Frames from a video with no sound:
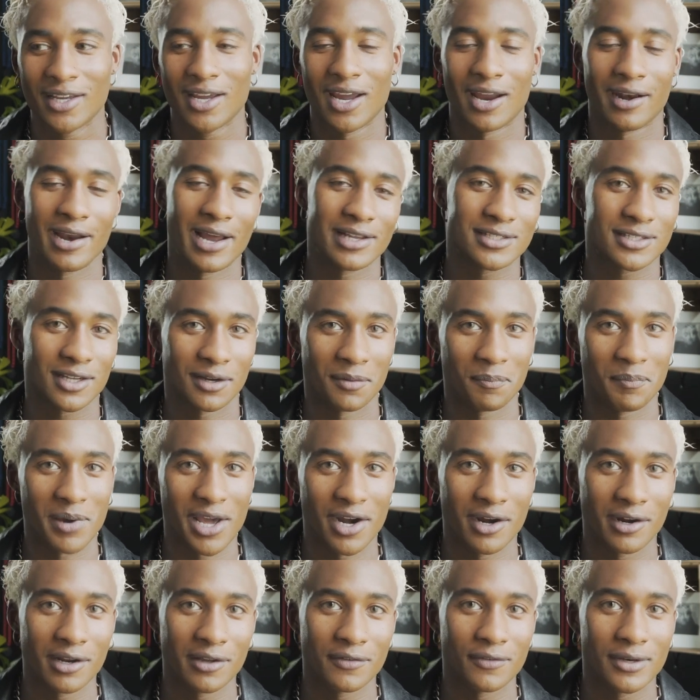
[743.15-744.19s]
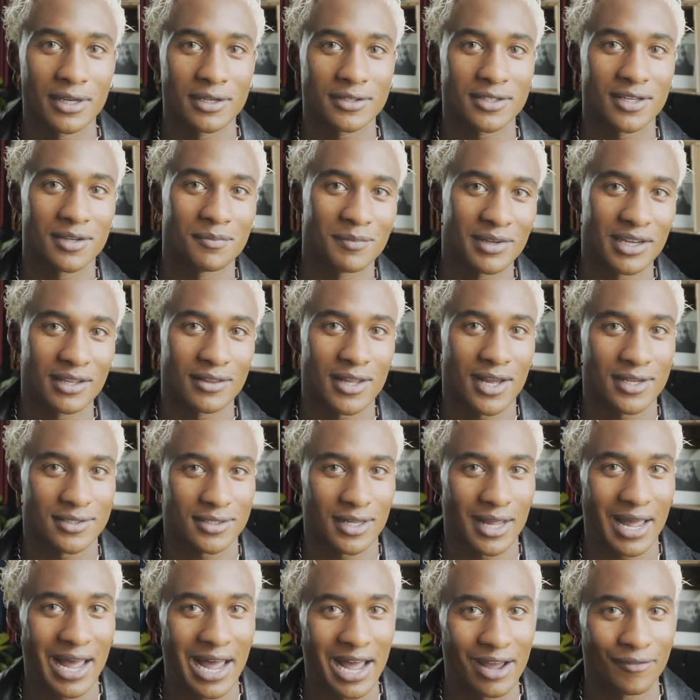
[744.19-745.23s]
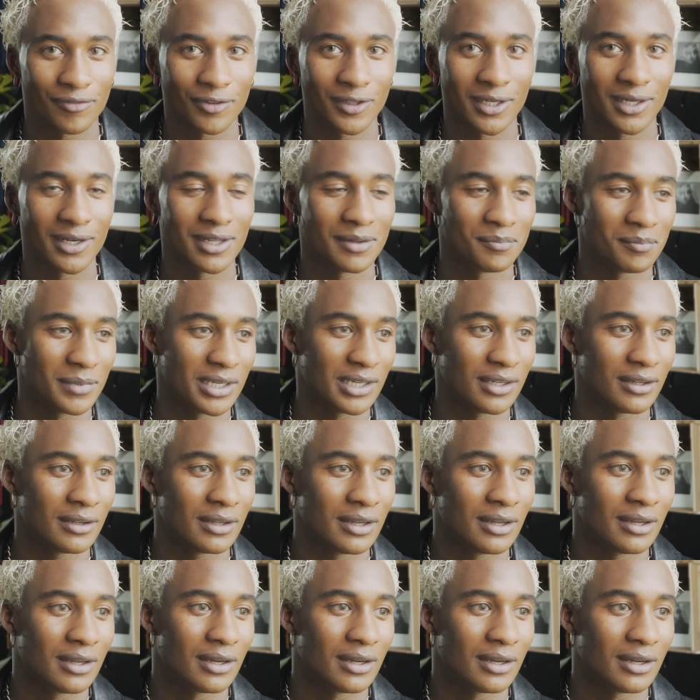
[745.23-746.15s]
and that's the competitiveness in me, and that's the athlete in me.